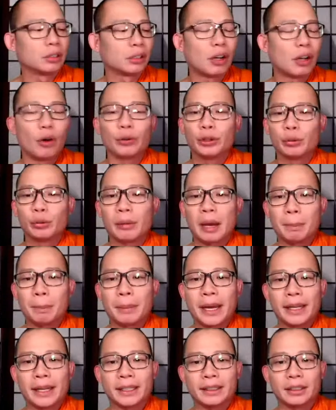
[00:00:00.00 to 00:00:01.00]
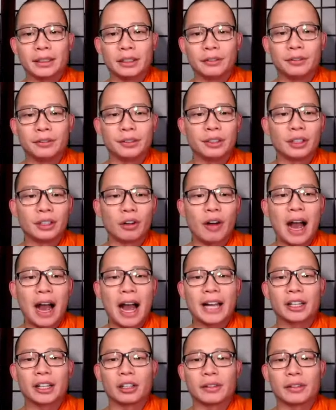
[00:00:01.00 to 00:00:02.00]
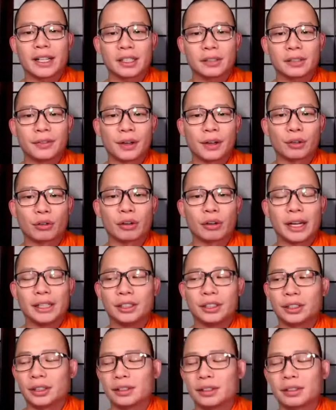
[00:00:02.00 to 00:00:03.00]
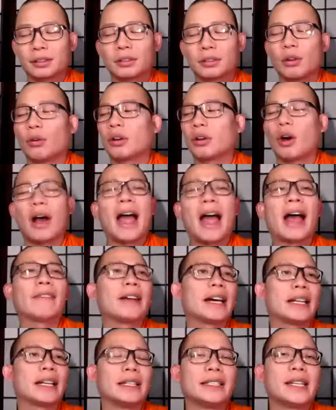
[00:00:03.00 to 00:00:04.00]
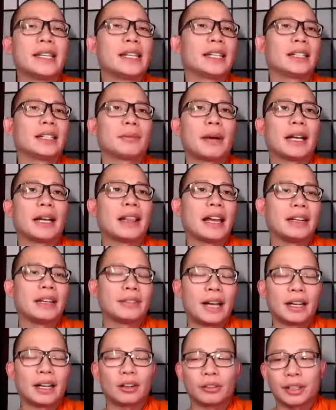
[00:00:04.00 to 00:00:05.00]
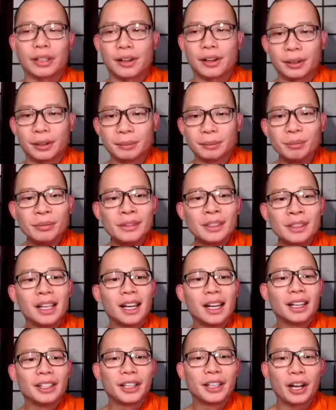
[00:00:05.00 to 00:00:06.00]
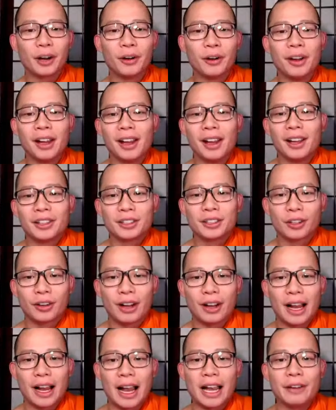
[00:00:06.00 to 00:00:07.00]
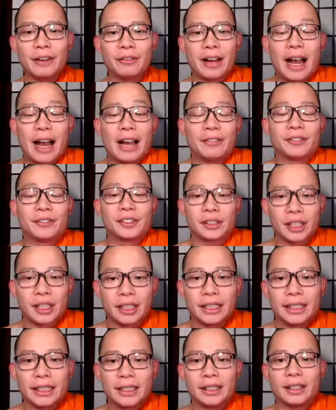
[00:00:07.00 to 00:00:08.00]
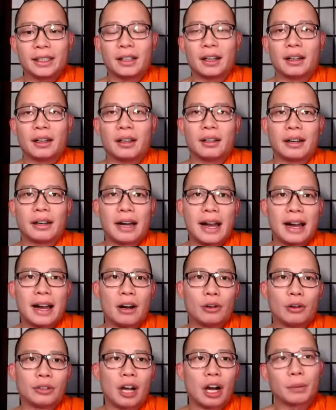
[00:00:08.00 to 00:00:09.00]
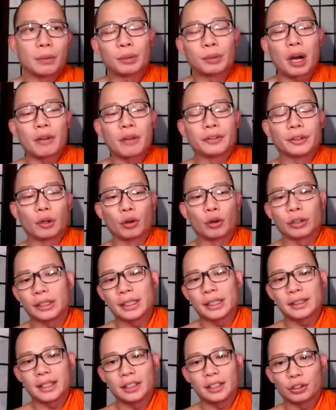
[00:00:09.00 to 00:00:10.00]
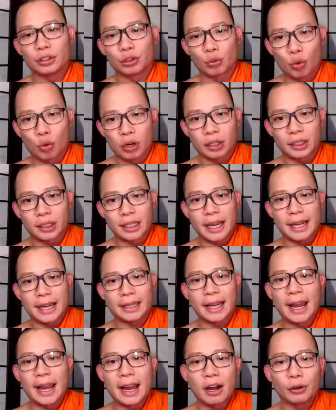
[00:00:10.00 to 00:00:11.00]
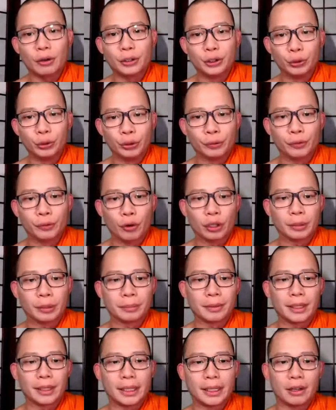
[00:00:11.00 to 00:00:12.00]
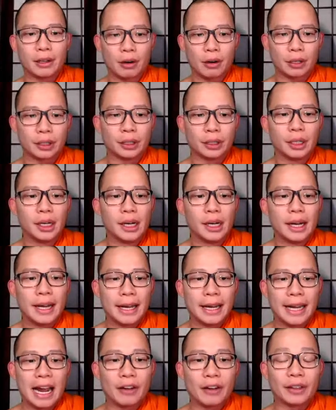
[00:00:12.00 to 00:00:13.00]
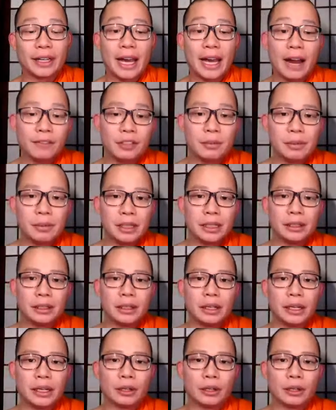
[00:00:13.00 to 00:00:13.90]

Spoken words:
go through my bank, if IRS, federal agents, go have at it, dig in my life. I don't care. So I've studied how nonprofit organizations work and how uniform they are and how they have to be